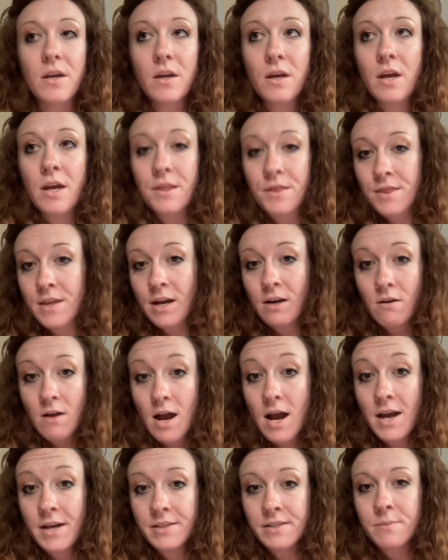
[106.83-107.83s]
in their
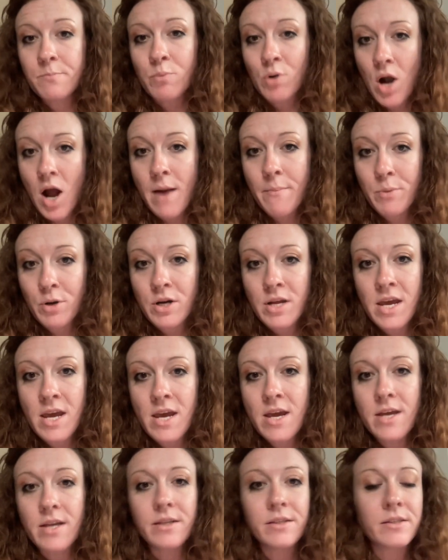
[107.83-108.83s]
eyes,
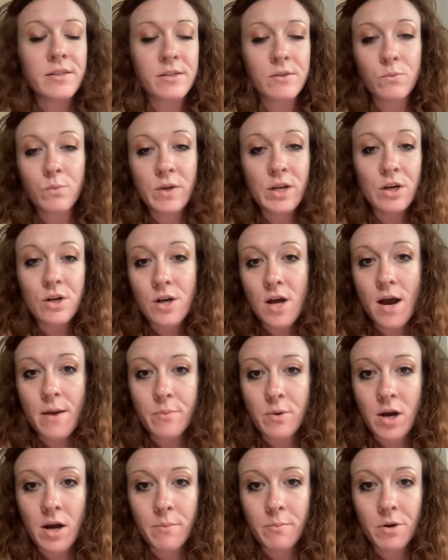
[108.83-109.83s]
property, it is, we are not
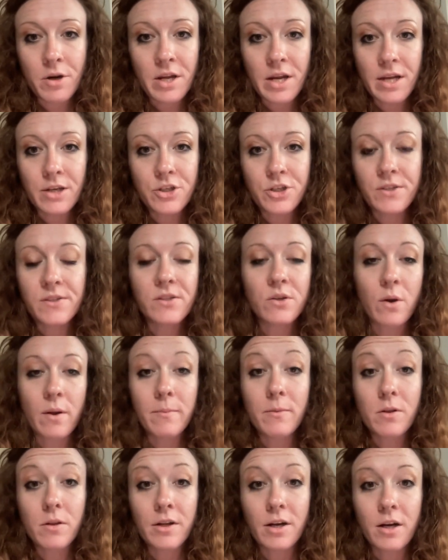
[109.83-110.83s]
property, just so I'm
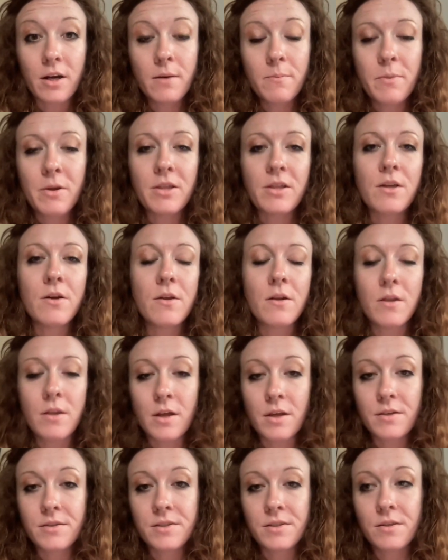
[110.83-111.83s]
clear, but
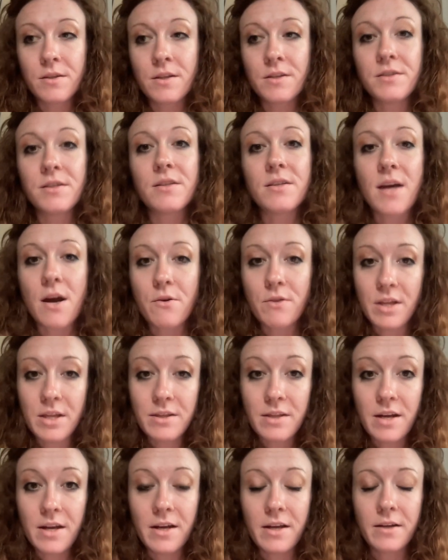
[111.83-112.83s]
this is how that
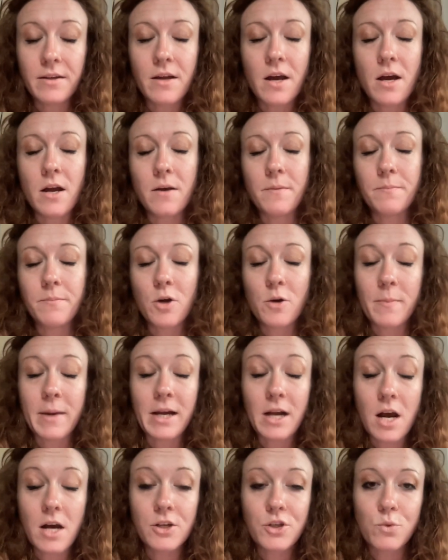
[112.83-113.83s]
they, oh my
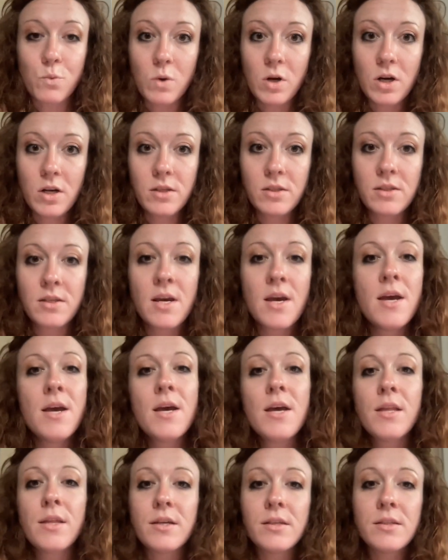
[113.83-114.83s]
gosh, words,
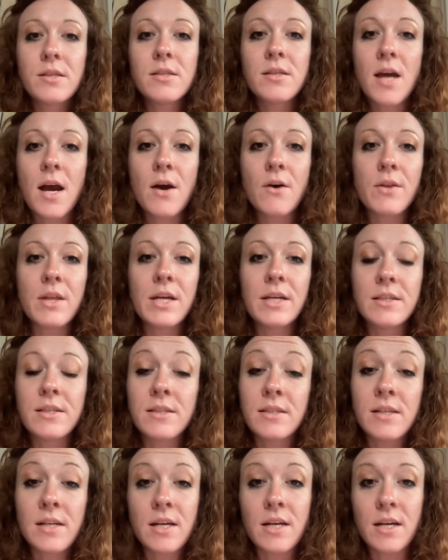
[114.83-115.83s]
this is how they
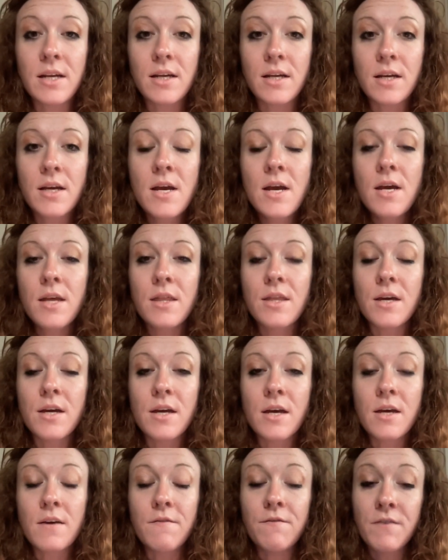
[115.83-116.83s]
see
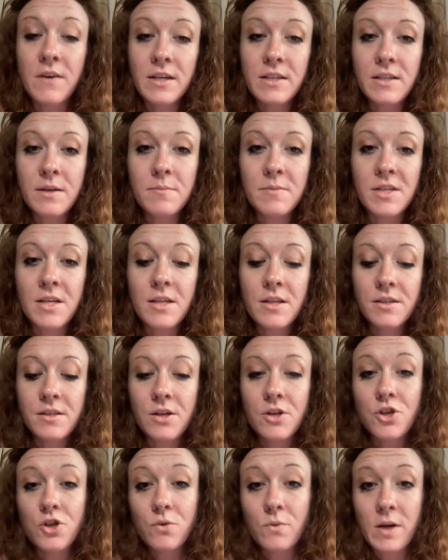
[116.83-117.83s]
the victims in the
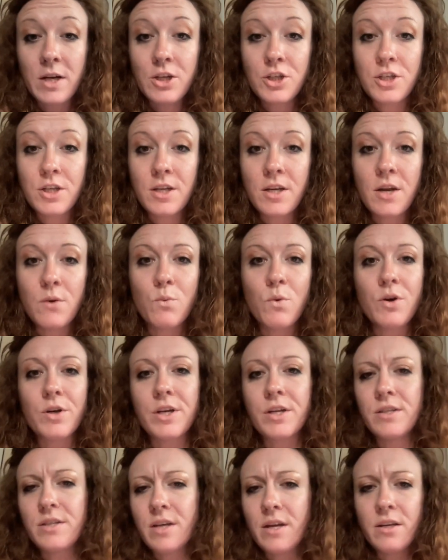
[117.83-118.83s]
situation and will
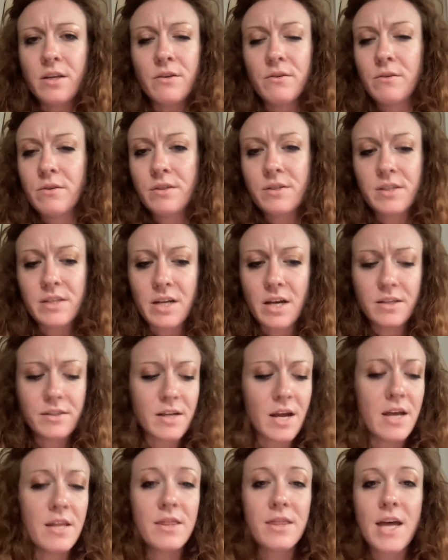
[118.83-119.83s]
continue to see us.
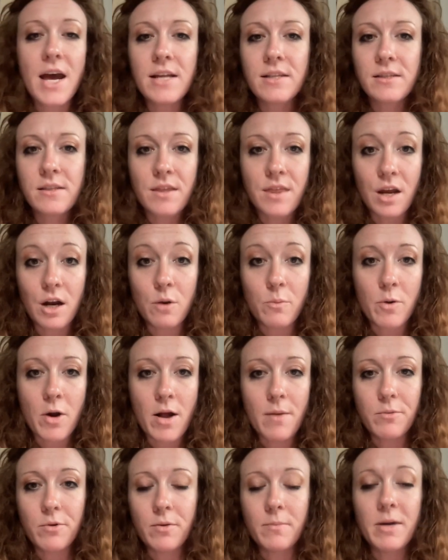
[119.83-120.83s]
And that's their
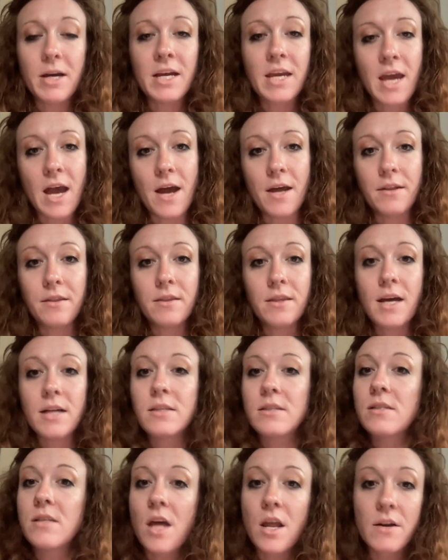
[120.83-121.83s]
problem. Again,
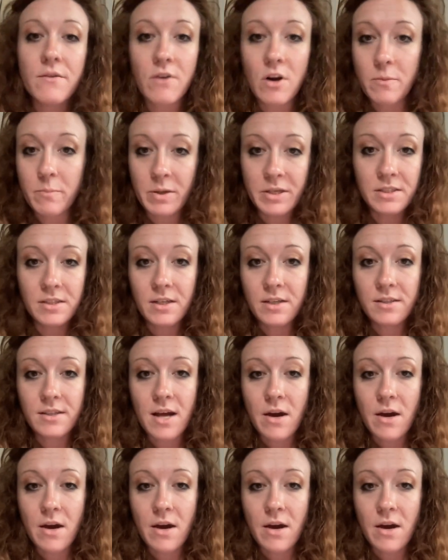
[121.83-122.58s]
that's none of our business